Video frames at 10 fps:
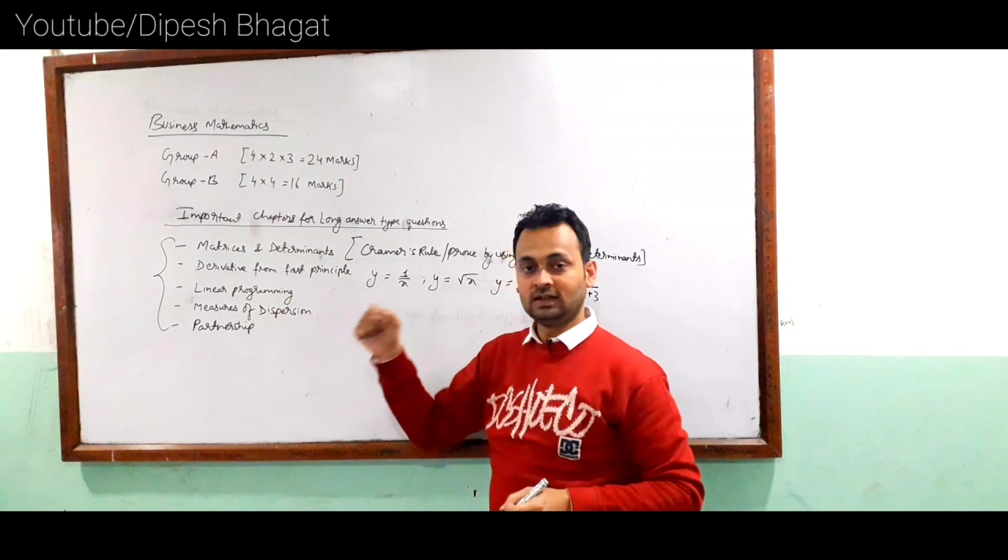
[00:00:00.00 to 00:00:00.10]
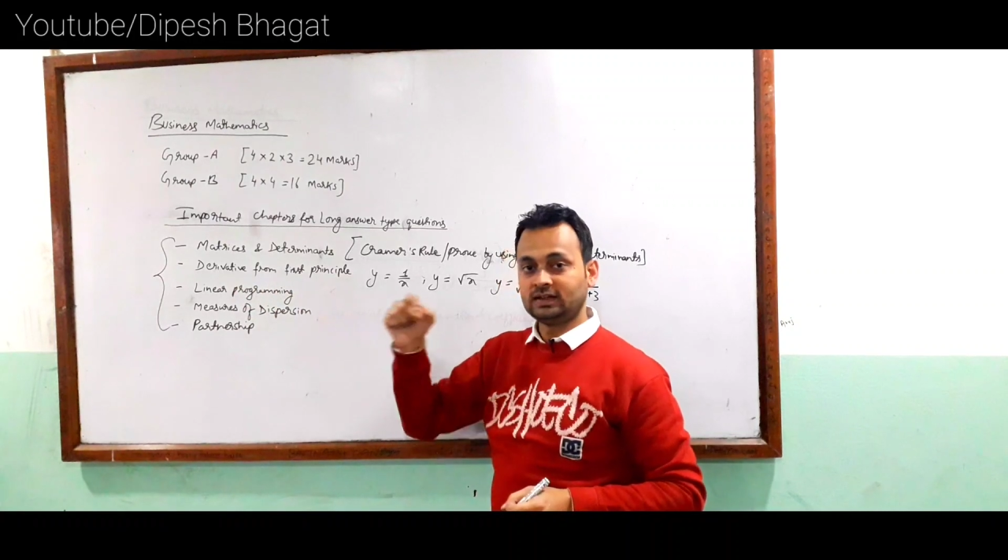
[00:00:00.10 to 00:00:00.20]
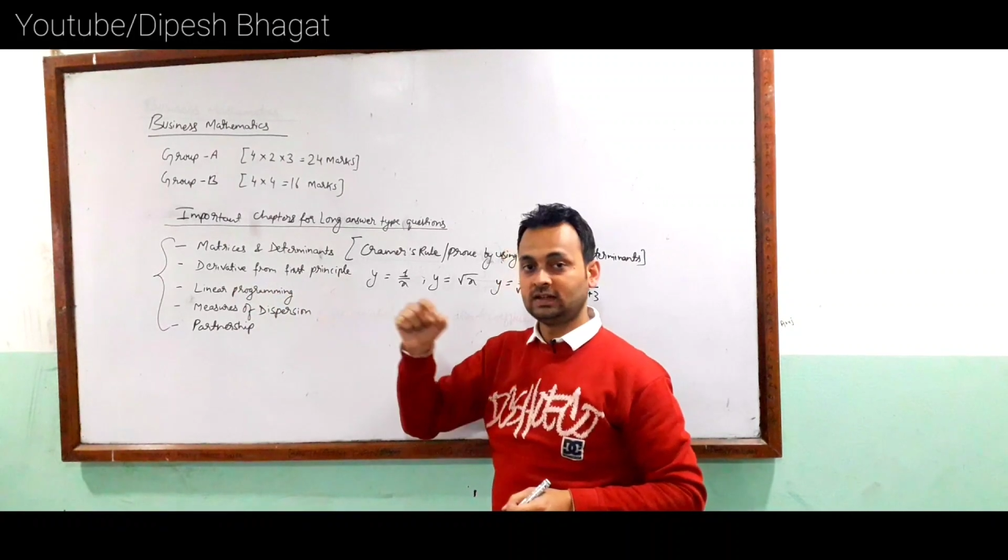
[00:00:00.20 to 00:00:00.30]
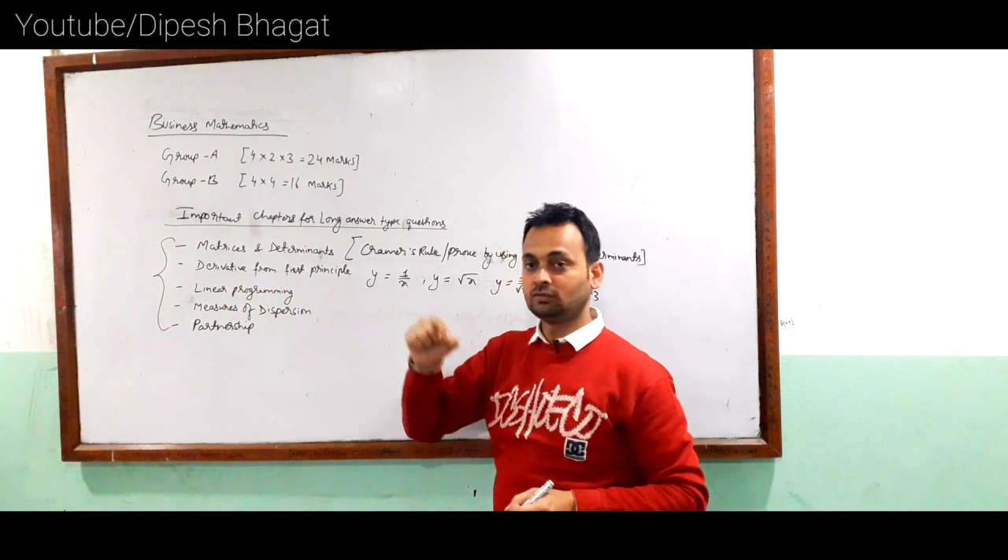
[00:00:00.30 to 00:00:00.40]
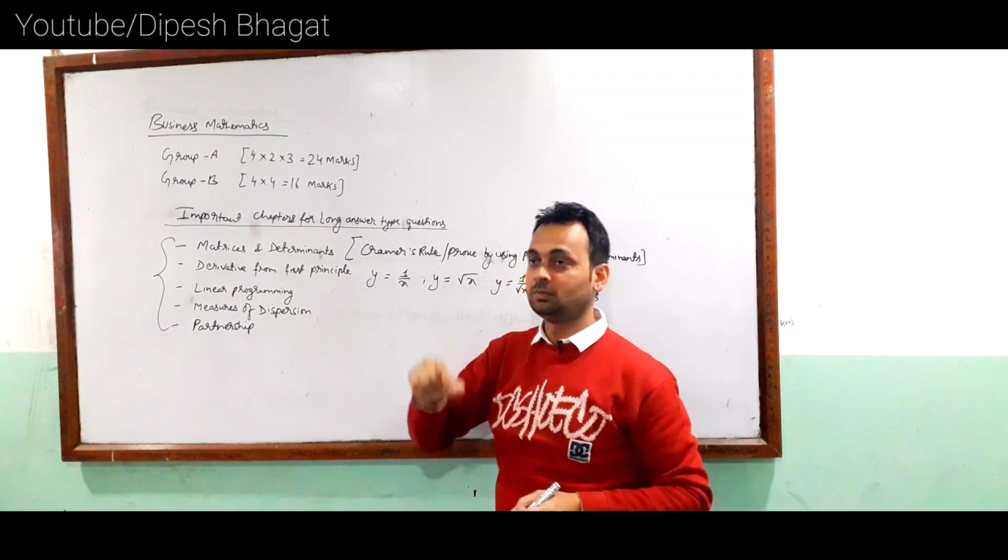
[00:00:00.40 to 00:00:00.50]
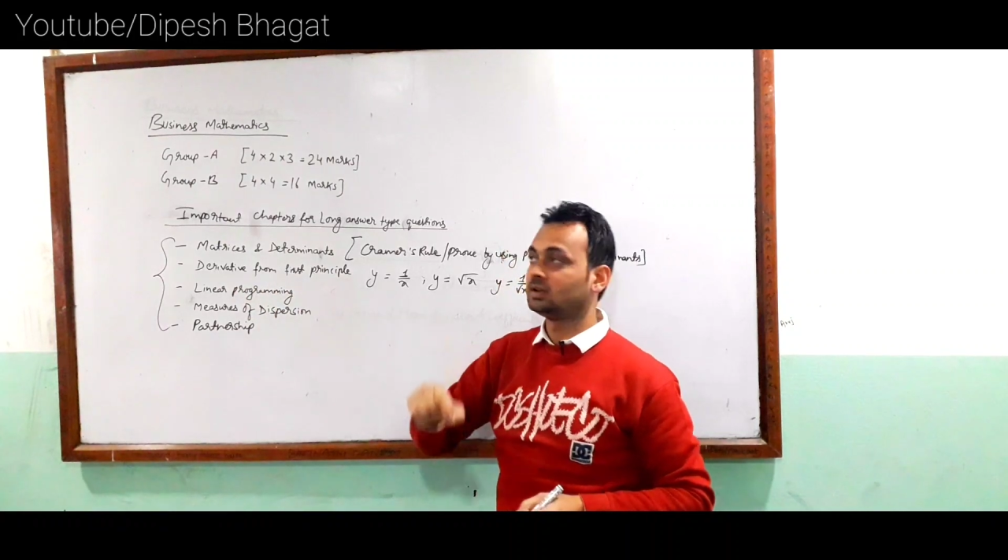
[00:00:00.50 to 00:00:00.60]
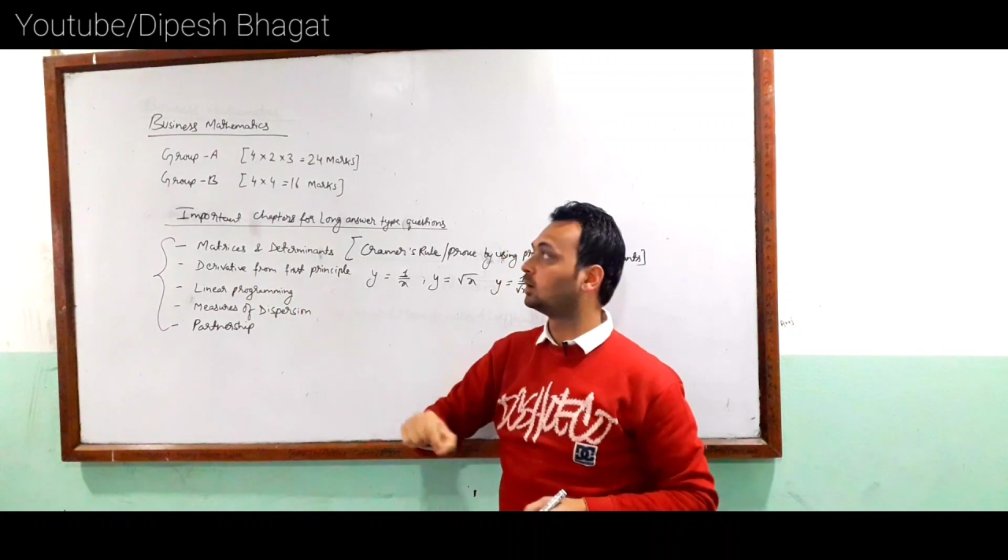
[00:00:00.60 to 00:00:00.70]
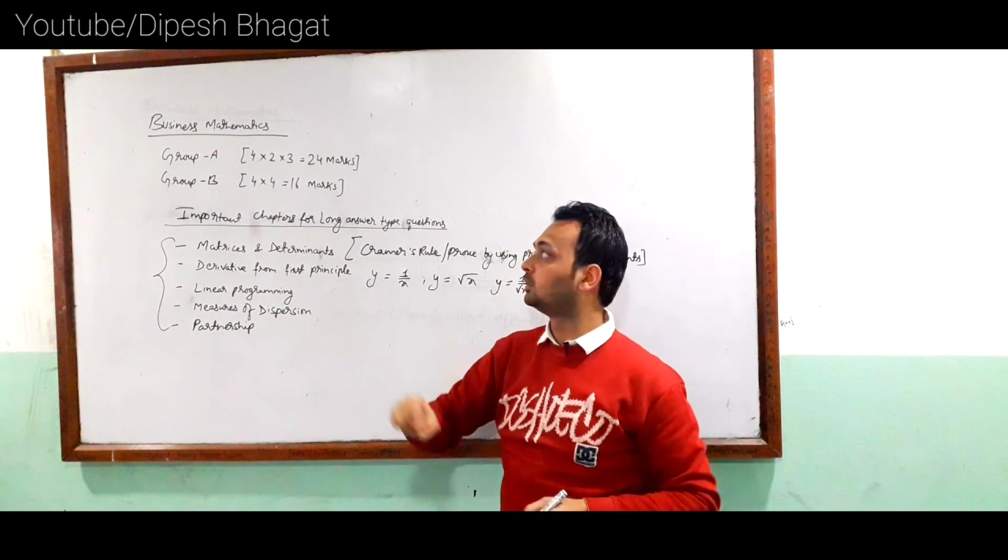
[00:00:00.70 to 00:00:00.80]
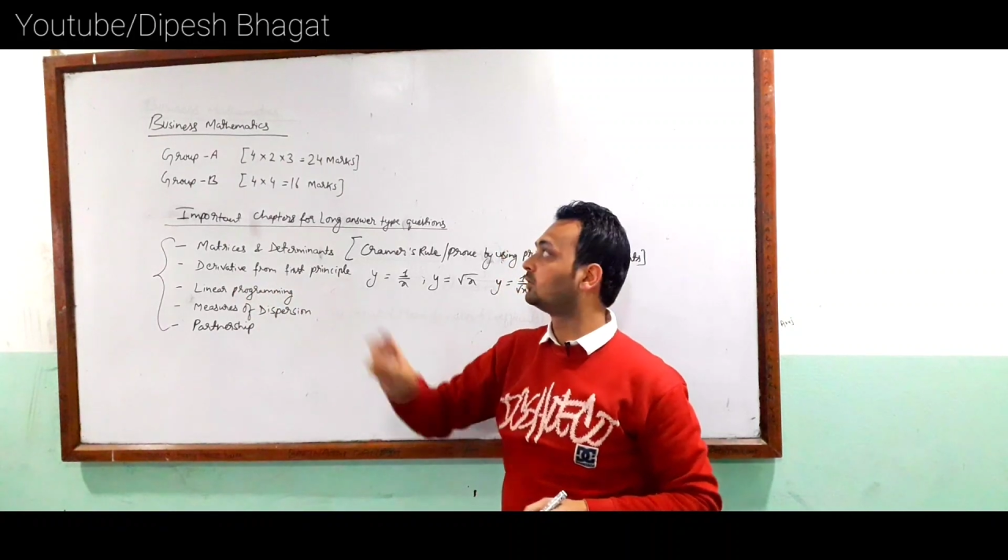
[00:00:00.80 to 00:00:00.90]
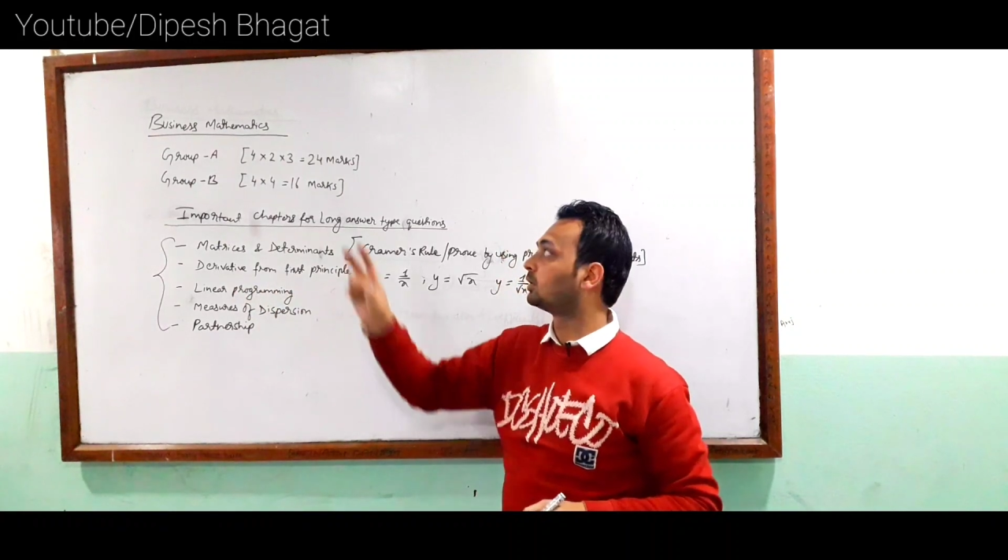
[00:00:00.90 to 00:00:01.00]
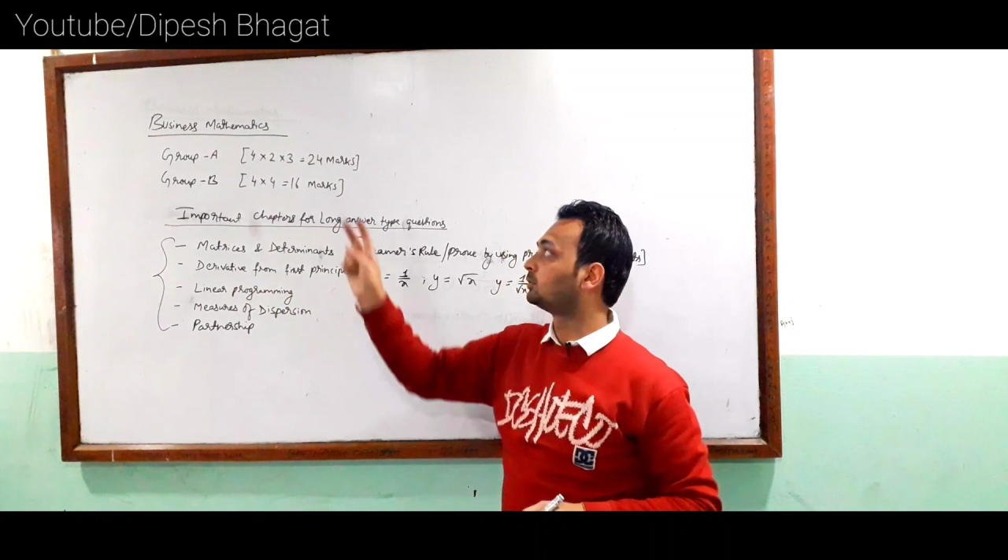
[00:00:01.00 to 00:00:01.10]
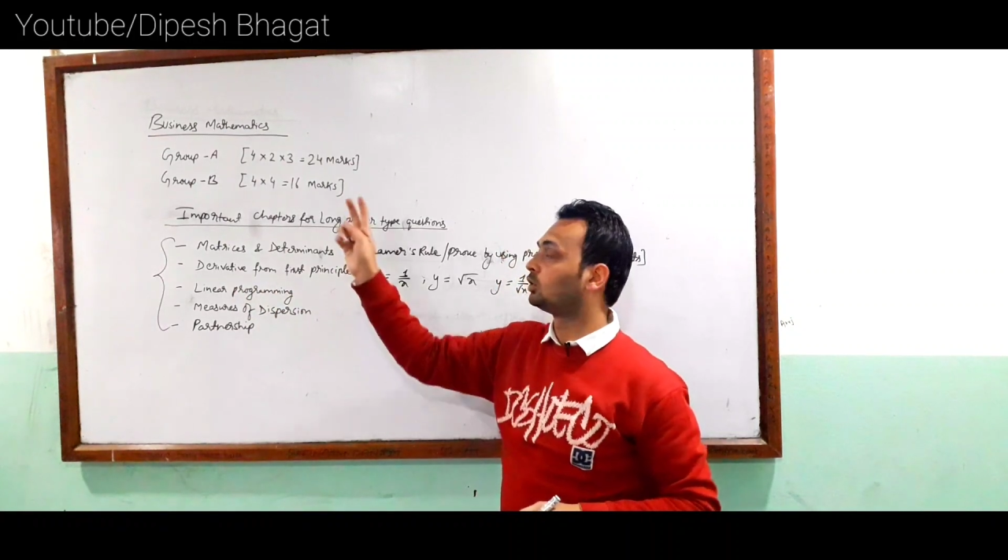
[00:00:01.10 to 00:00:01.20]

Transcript: then it will be coming from the